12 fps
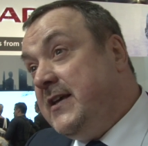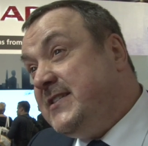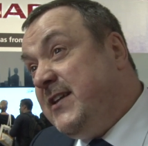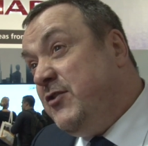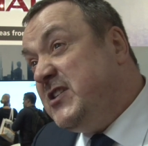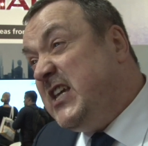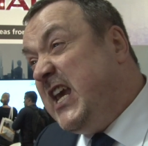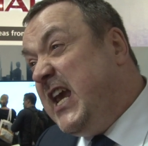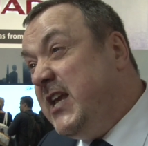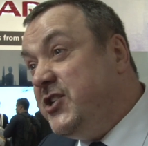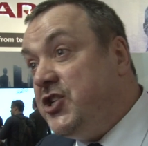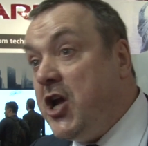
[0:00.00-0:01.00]
a 70
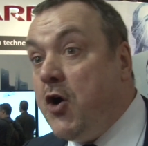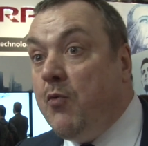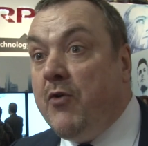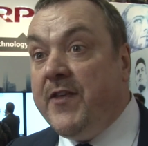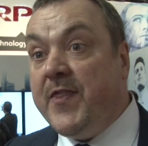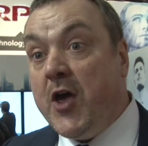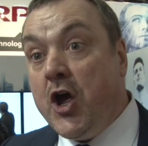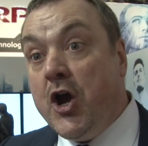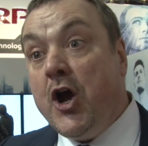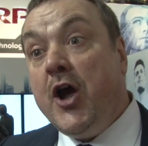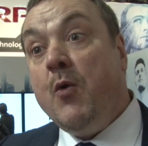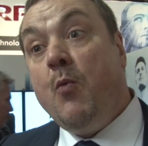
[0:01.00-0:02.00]
inch with
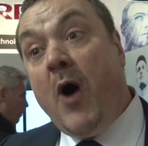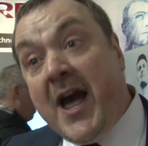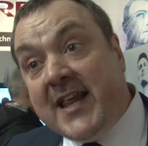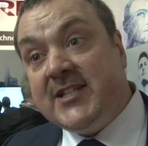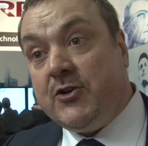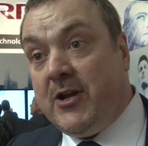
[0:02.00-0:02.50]
wireless